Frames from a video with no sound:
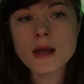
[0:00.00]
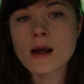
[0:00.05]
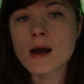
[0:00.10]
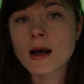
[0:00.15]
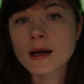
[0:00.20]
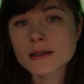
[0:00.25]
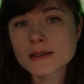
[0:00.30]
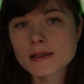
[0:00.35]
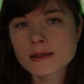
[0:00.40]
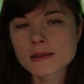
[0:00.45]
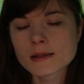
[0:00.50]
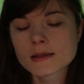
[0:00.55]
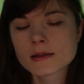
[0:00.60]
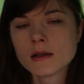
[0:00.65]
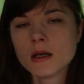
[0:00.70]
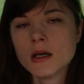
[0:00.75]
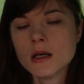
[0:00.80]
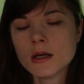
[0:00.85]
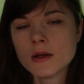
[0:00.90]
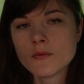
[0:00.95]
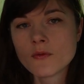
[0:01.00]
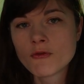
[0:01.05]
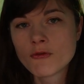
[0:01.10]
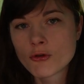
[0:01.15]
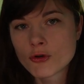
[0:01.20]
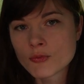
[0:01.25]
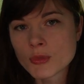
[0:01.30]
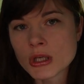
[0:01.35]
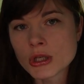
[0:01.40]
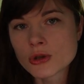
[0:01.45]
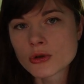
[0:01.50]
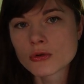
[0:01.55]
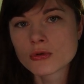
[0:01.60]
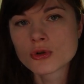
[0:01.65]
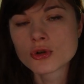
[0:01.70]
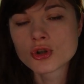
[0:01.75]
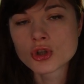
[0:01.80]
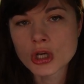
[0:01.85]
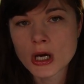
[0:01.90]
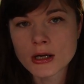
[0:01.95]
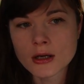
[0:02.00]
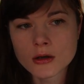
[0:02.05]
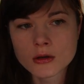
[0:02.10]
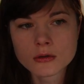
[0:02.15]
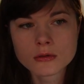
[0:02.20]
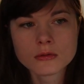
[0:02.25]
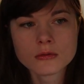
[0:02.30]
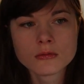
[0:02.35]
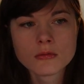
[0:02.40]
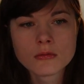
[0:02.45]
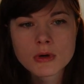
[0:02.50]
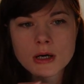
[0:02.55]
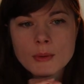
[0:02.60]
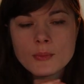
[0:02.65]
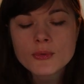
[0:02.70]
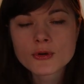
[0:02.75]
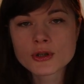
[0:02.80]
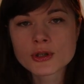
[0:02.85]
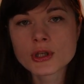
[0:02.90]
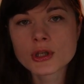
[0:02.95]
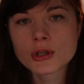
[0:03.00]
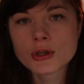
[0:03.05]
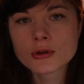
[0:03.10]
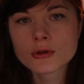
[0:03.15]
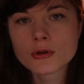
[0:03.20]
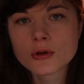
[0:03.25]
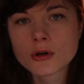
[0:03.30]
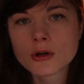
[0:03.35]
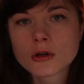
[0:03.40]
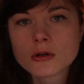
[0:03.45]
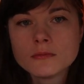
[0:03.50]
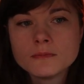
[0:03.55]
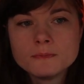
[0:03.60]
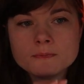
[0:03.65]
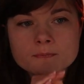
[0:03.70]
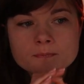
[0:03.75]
asks, for me to shadow a particular